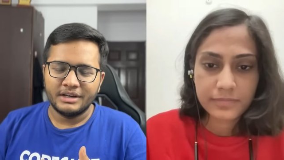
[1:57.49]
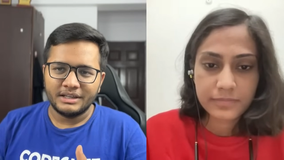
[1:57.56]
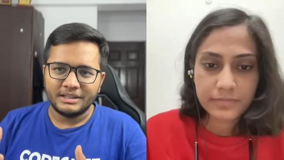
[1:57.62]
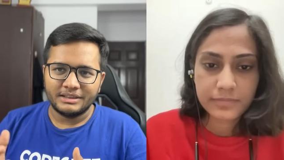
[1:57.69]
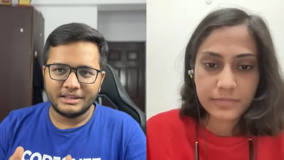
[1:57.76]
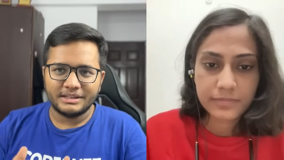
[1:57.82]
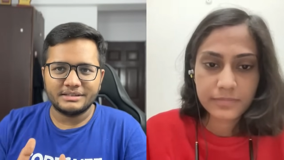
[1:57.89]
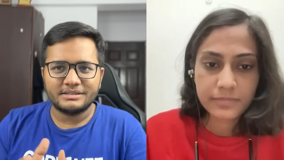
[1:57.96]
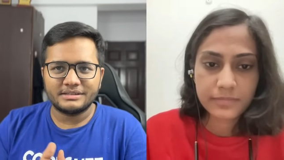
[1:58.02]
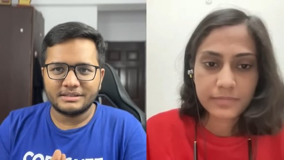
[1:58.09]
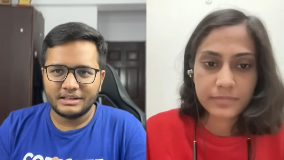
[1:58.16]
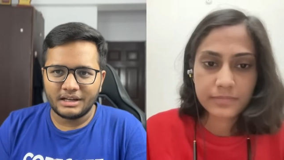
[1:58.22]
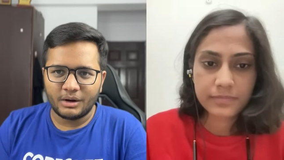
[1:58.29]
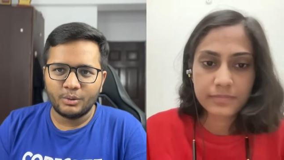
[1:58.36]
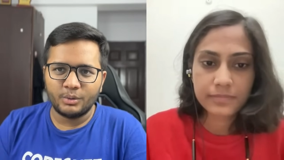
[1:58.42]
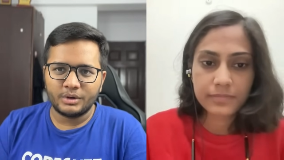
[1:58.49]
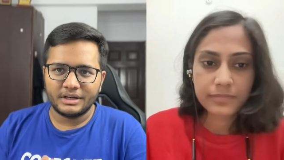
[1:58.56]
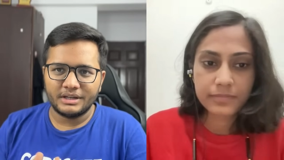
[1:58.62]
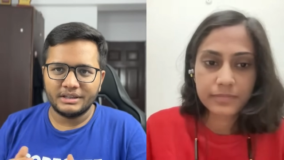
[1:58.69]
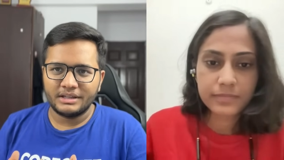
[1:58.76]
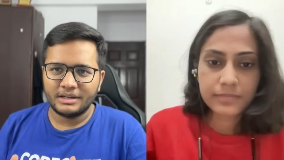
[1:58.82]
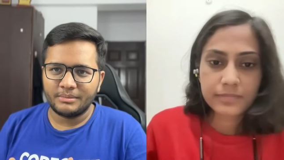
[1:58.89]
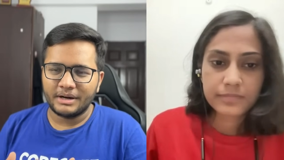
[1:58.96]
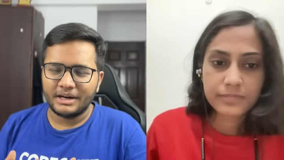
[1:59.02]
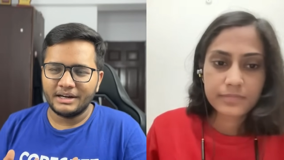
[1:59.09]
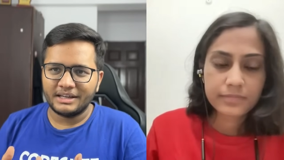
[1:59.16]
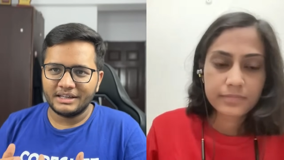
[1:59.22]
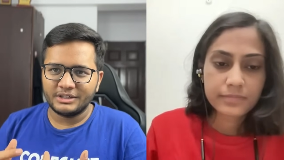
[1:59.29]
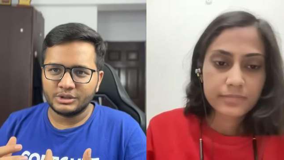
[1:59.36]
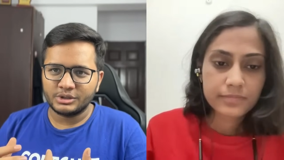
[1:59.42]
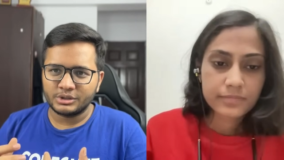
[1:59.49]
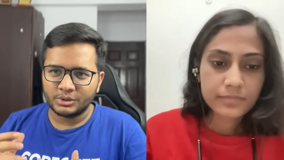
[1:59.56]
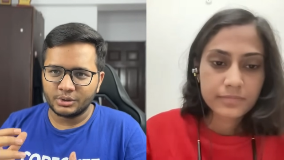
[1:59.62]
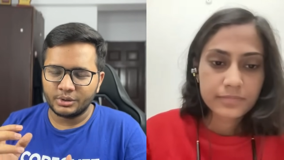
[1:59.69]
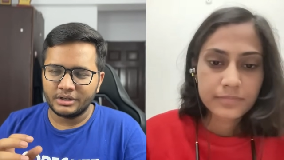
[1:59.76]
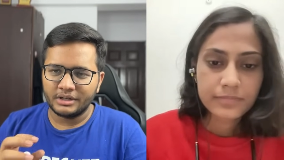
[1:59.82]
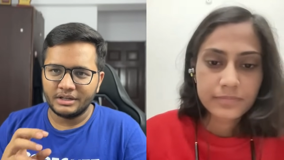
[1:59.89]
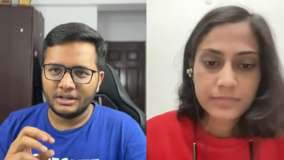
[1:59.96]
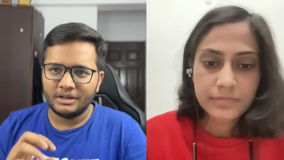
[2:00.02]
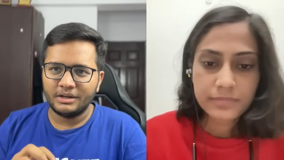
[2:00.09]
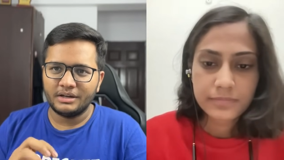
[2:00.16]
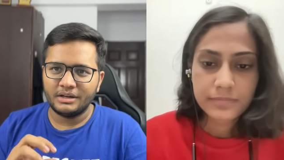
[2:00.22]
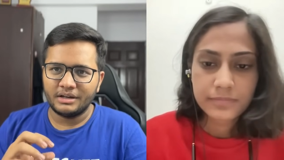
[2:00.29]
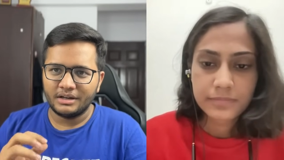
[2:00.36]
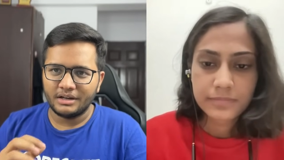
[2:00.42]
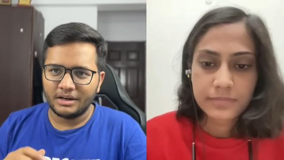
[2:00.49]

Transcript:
Speaker 1: this doubt in their mind ki should he